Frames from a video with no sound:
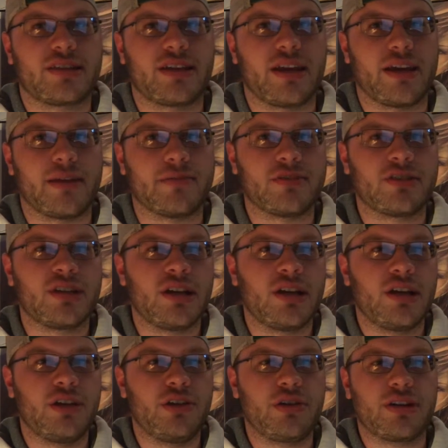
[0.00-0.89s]
games,
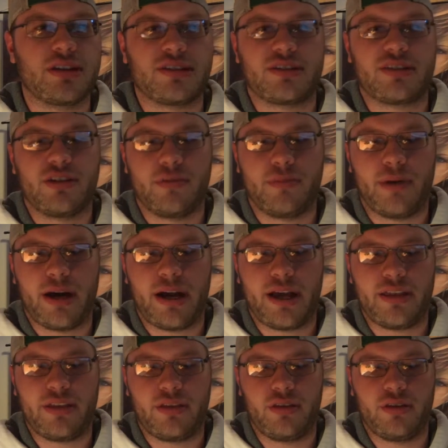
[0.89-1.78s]
you can still
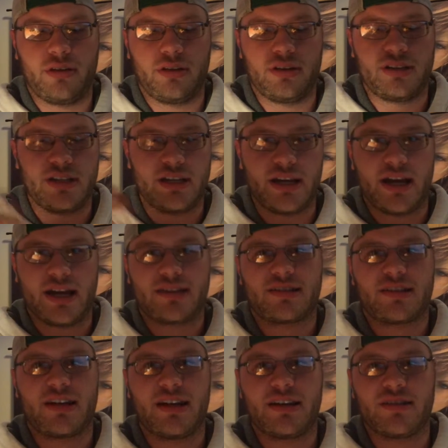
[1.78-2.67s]
buy
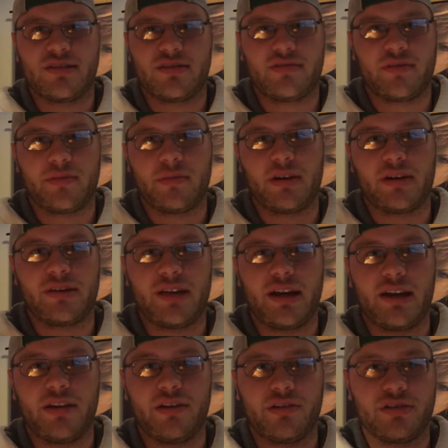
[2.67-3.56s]
DS cases from
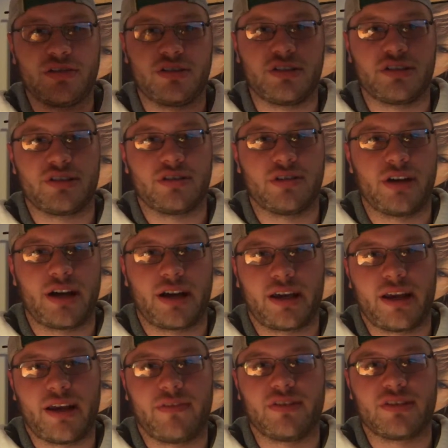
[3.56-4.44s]
Nintendo. It's just they're not
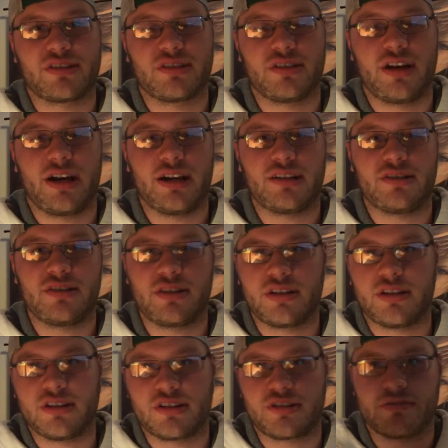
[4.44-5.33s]
gonna have the slot, so you
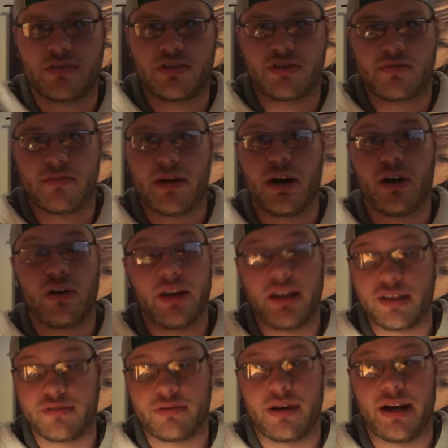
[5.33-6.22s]
can just switch them out.
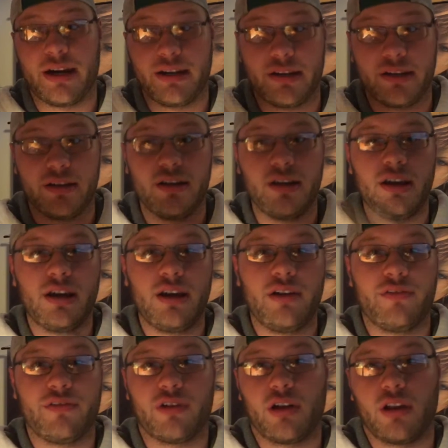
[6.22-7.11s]
That's what I did
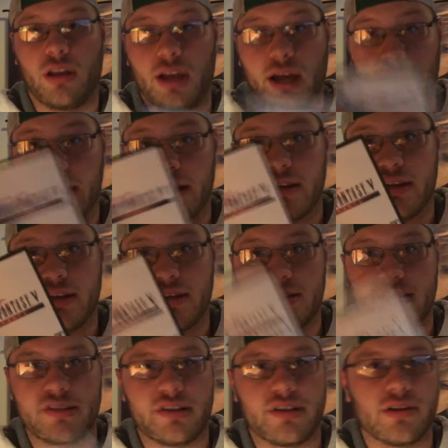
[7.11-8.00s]
for a lot of
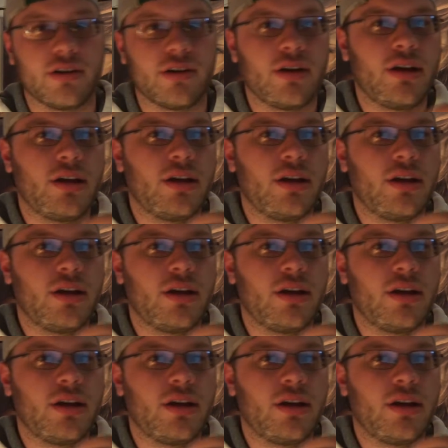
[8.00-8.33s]
these here.